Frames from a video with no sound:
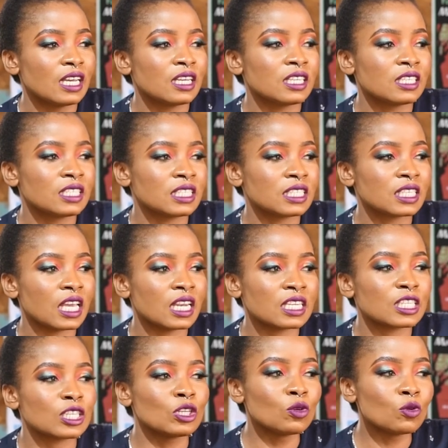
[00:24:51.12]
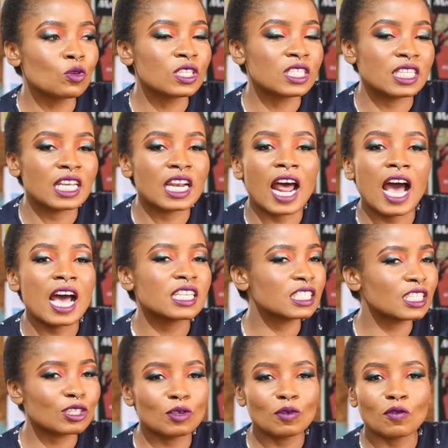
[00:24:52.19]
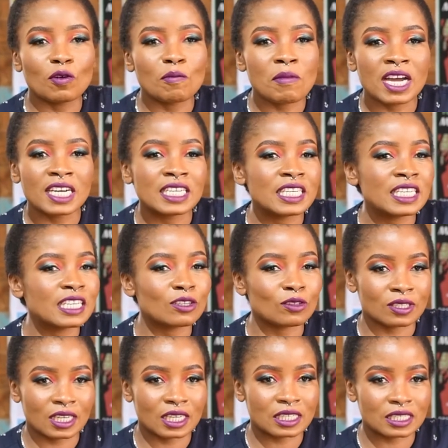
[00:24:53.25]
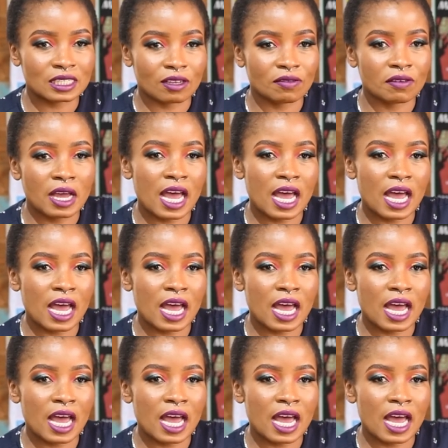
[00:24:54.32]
she sends nudes and then asks you for money and all that kind of stuff.